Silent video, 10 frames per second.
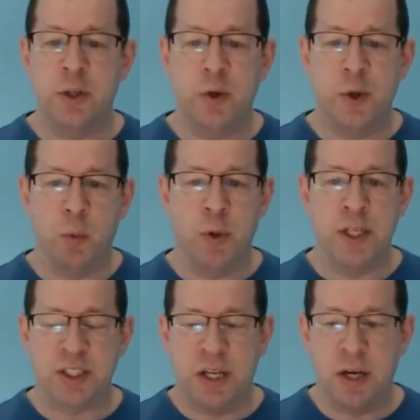you
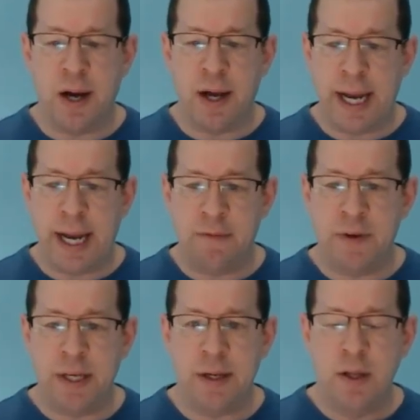risk not
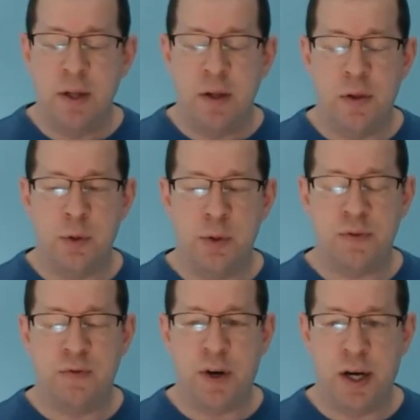having those
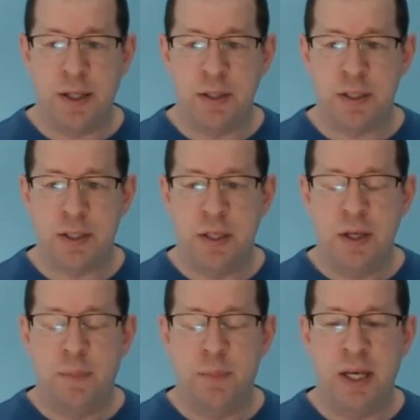funds
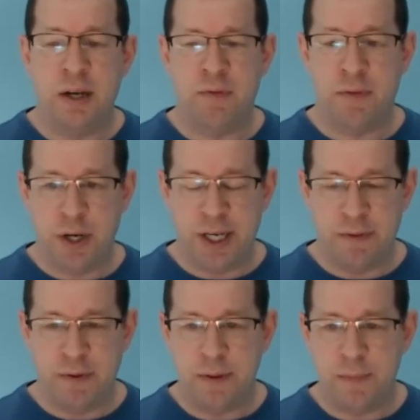being
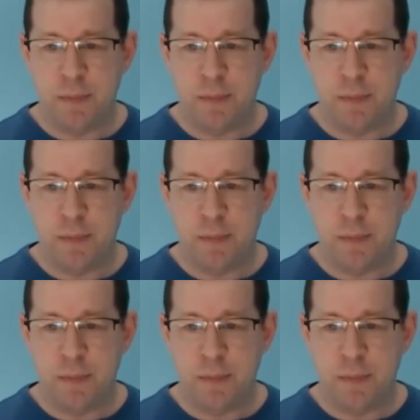forgiven,